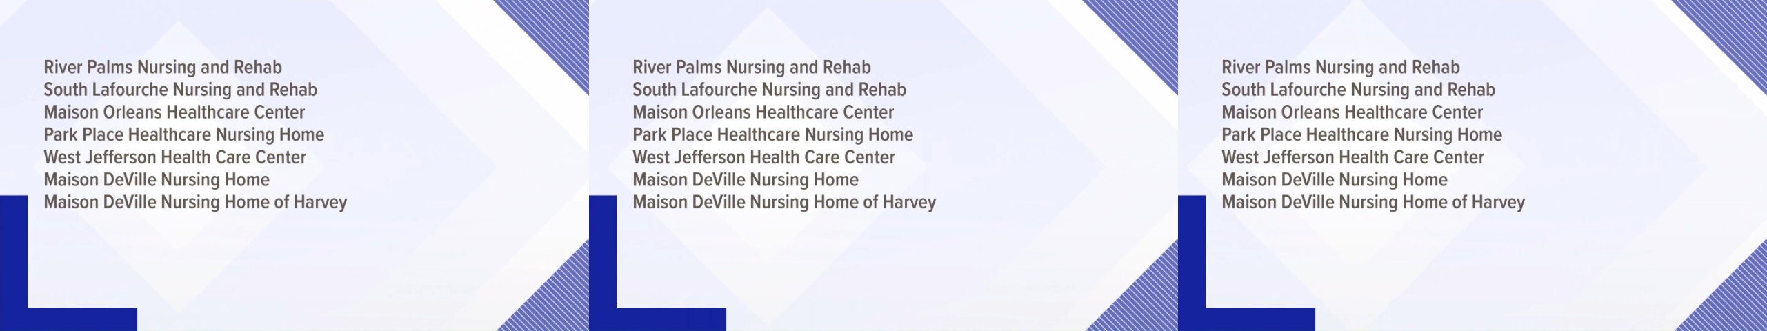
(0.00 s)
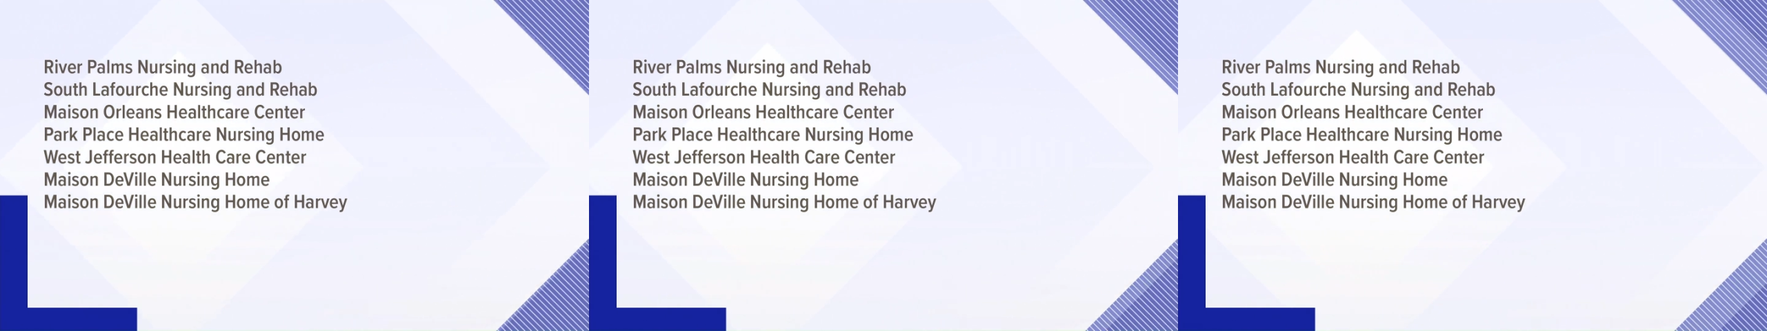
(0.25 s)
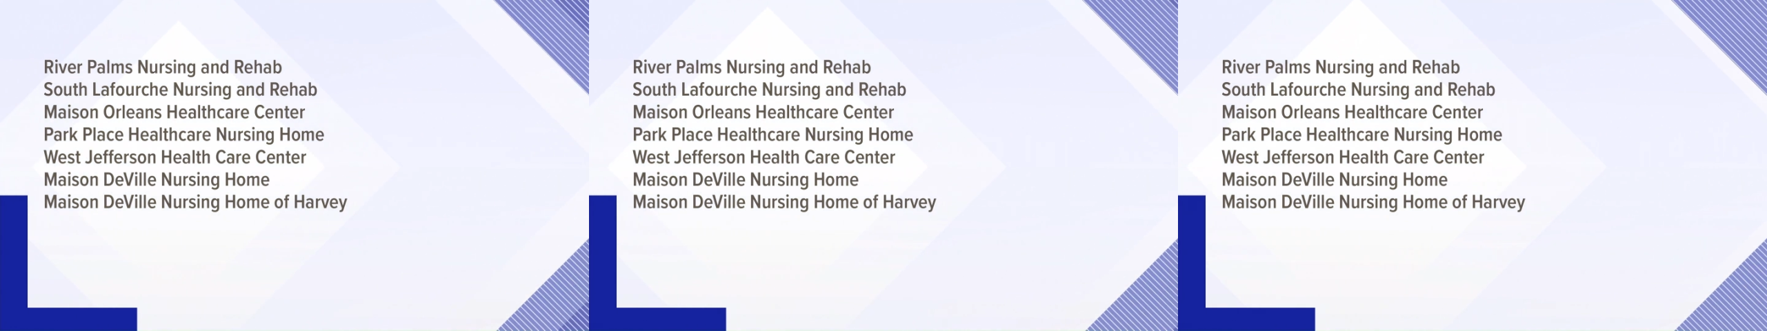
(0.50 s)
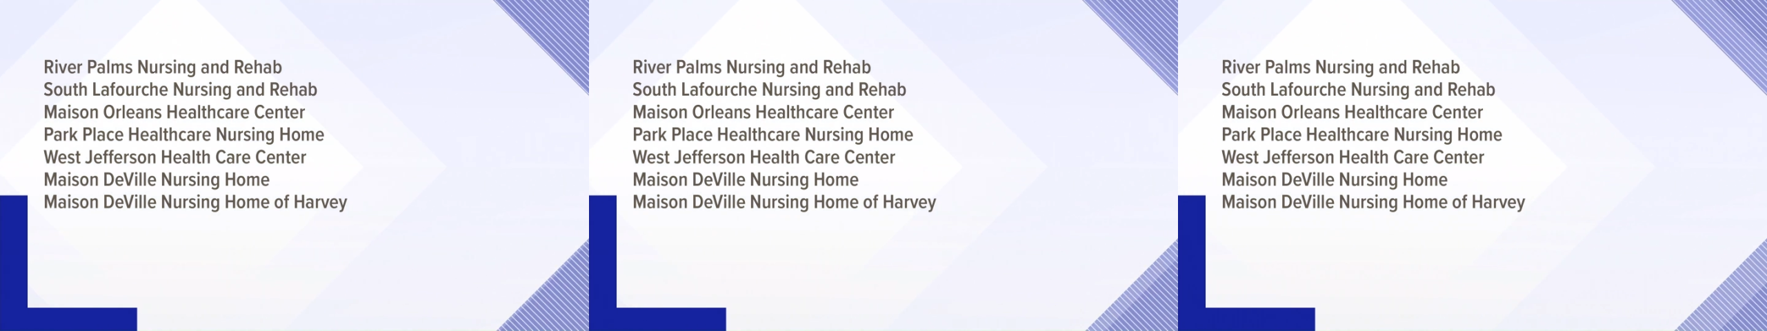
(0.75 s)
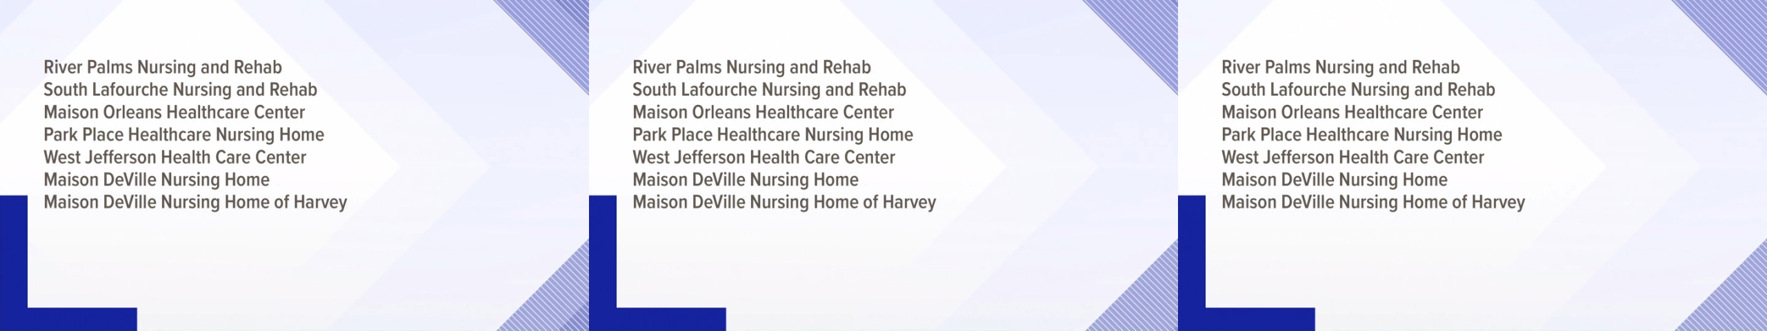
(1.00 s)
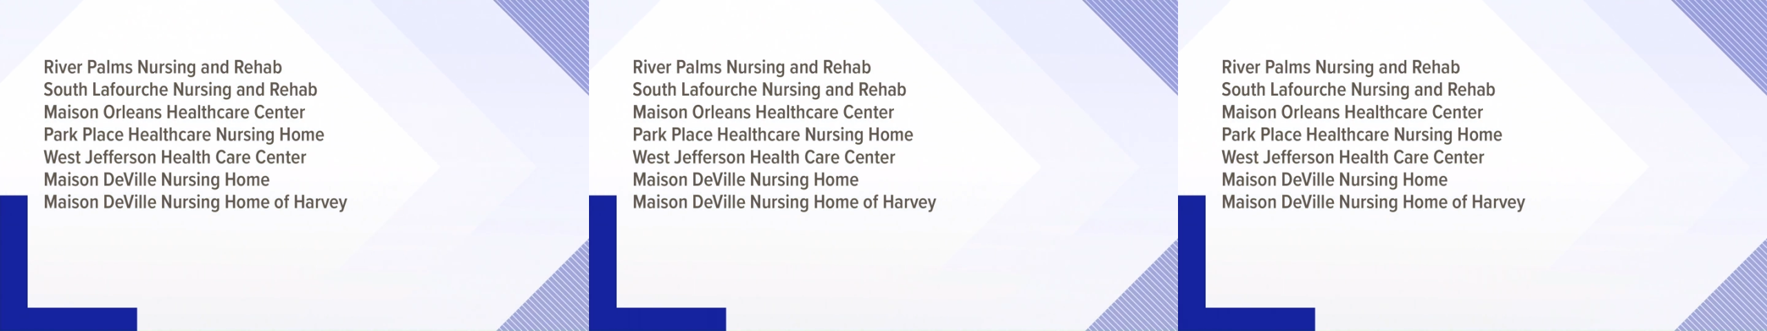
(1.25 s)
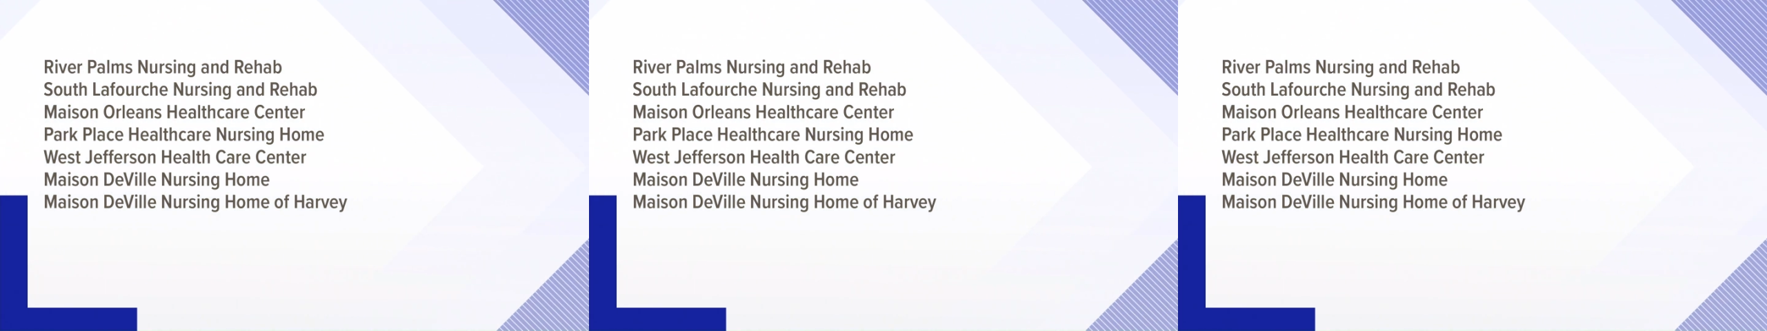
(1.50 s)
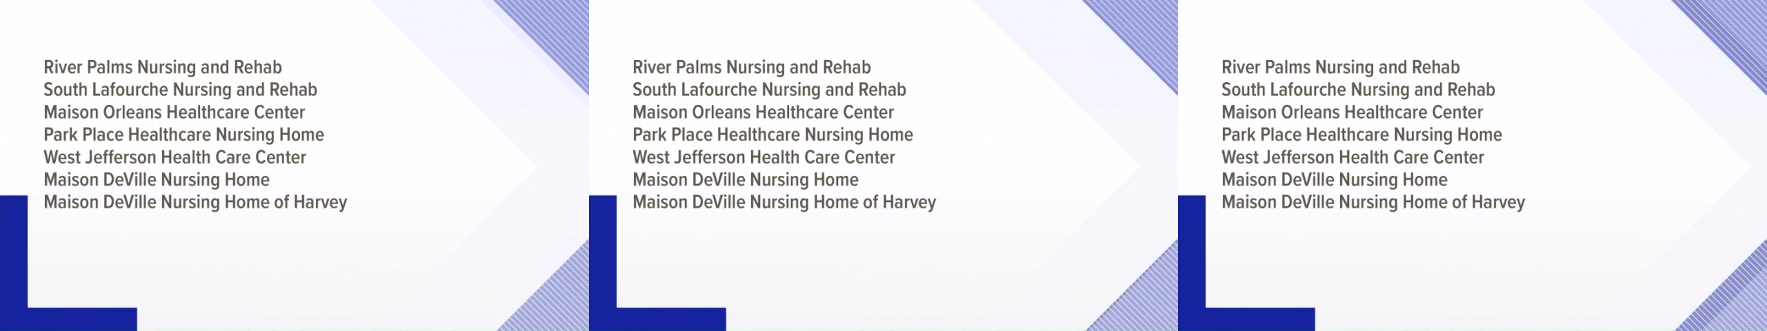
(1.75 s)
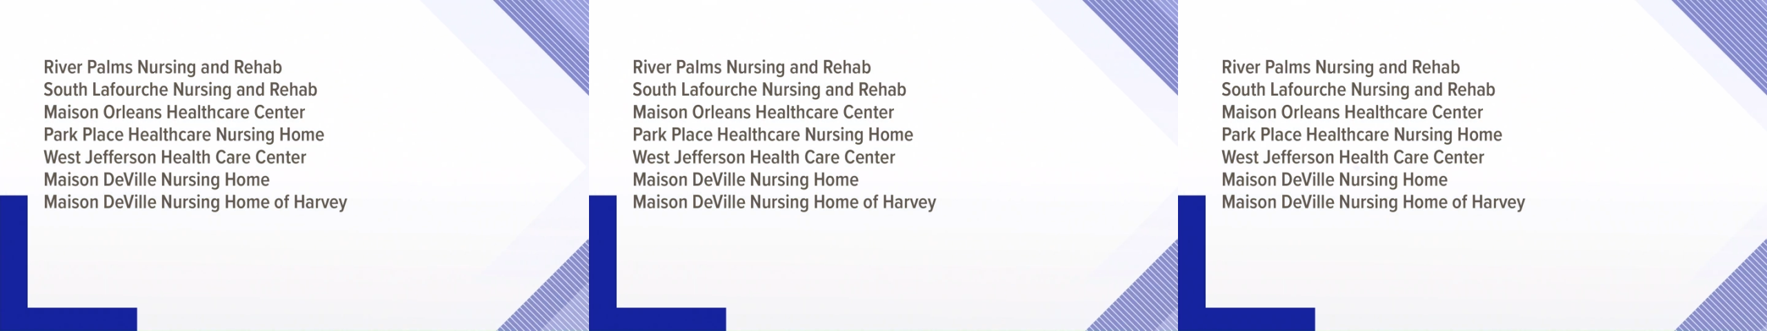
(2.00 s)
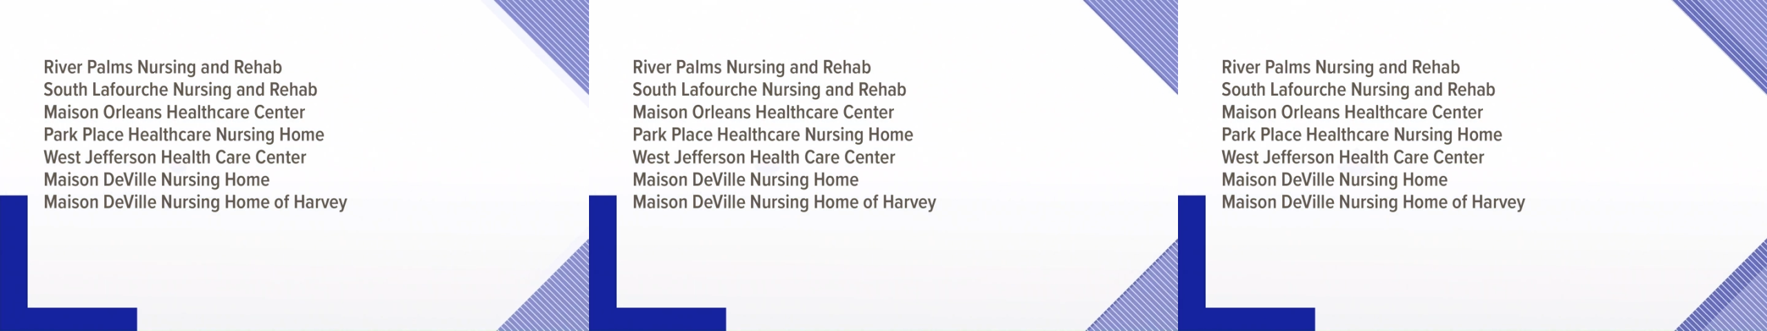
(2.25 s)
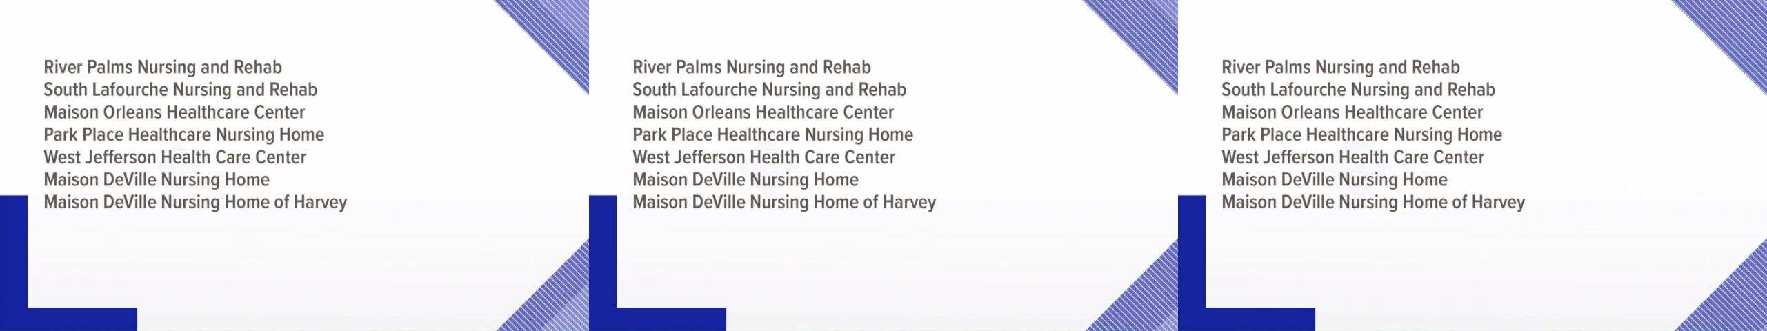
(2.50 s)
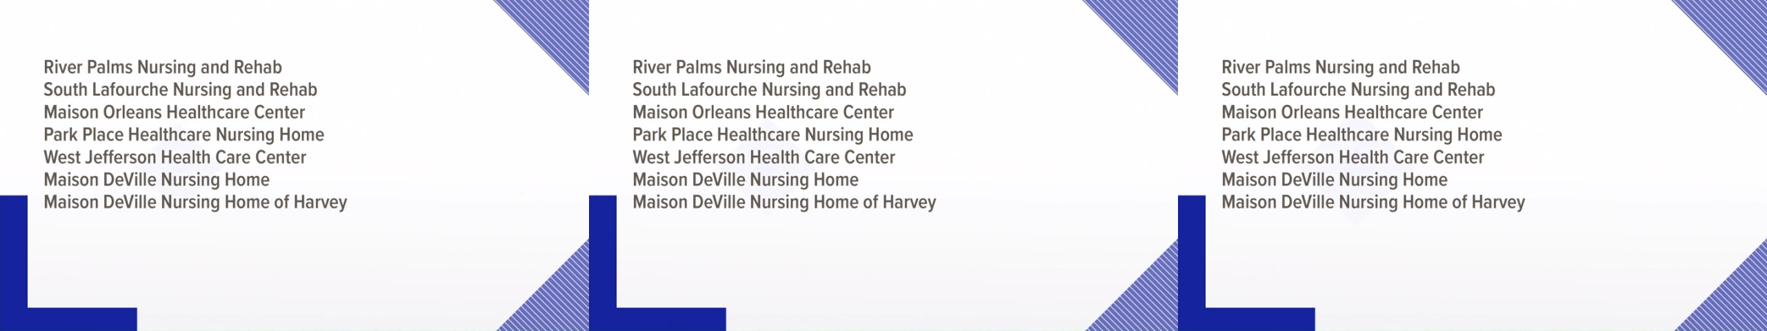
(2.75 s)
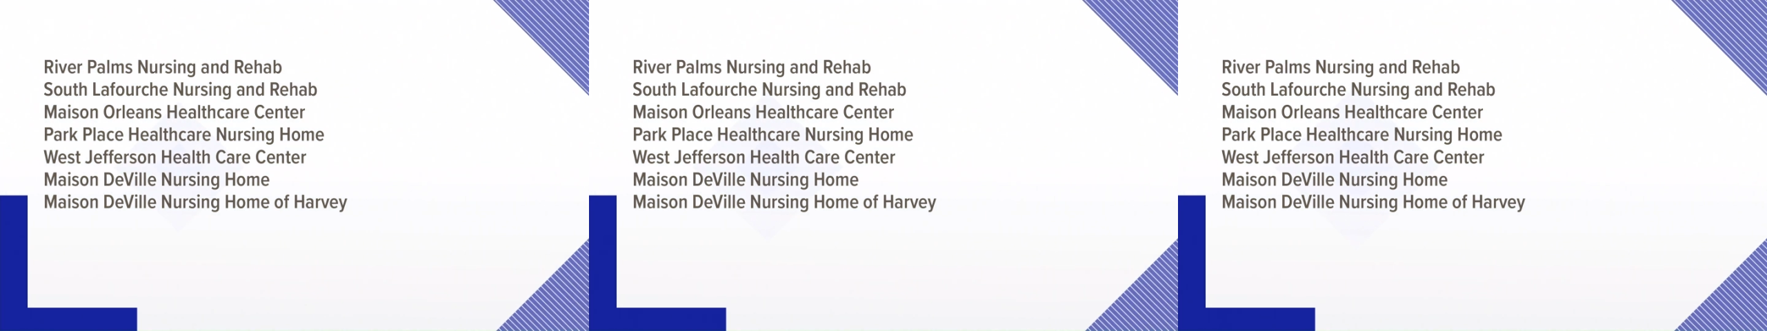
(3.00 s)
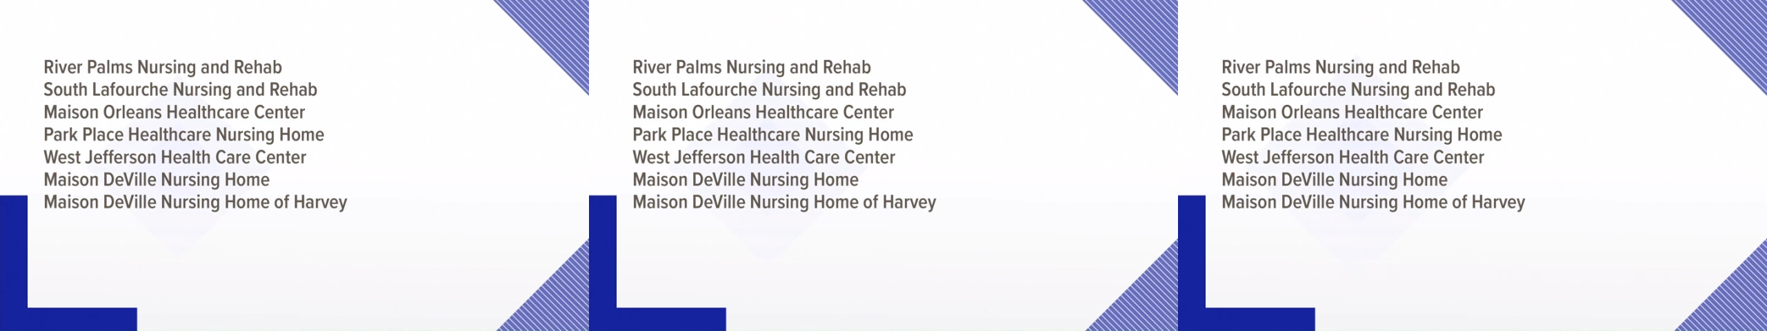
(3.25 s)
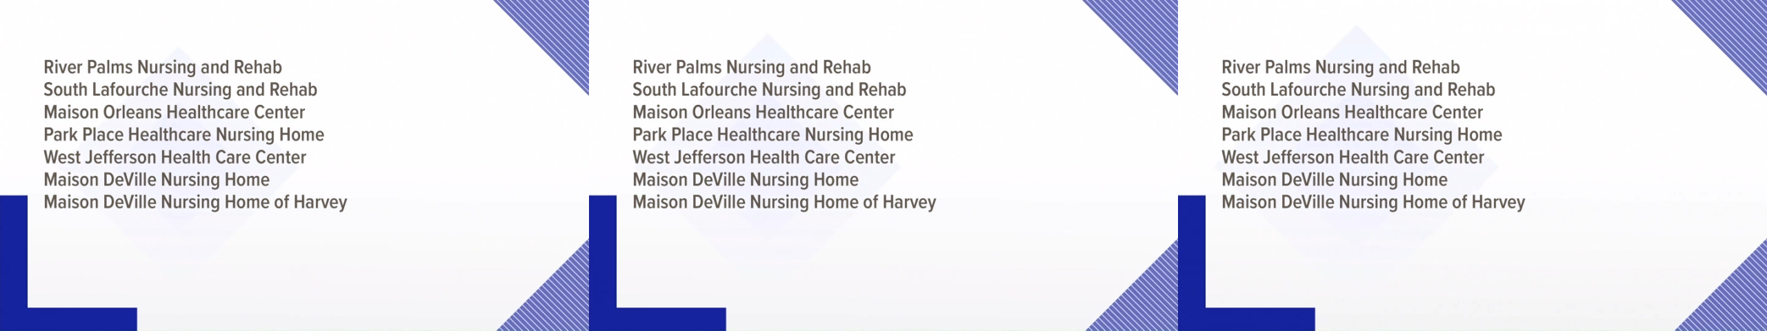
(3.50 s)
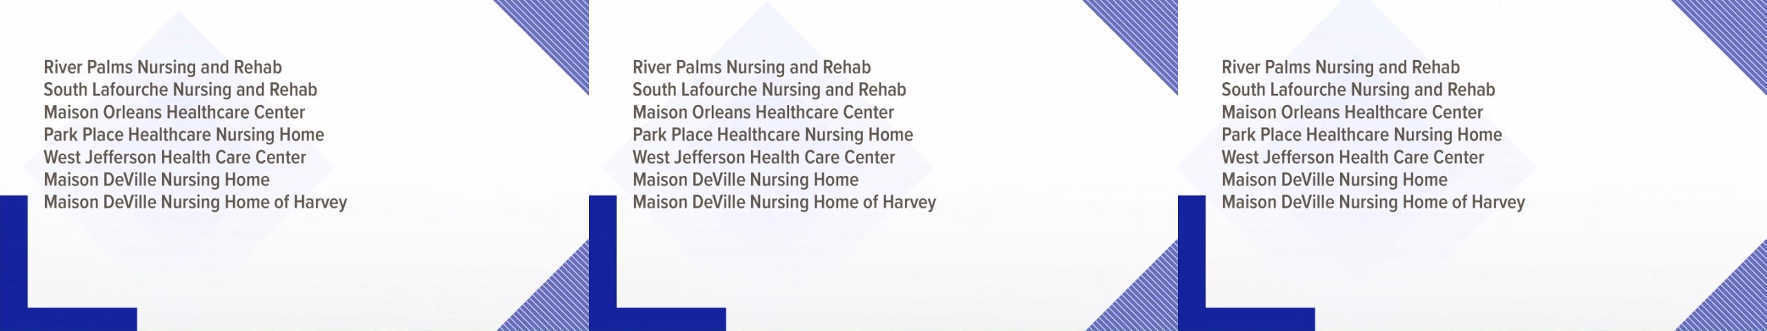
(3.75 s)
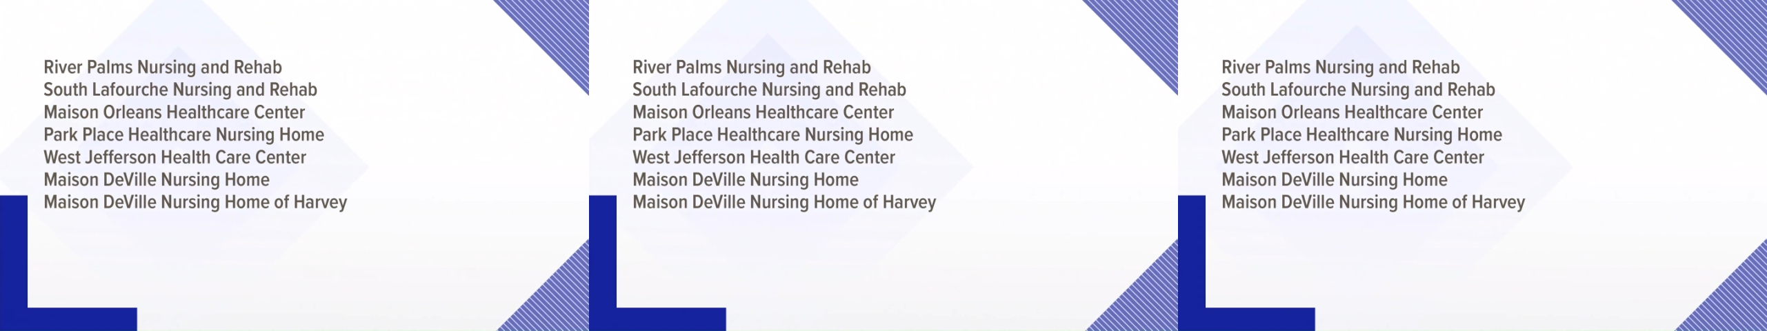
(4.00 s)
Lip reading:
No face is visible, so there are no lips to read.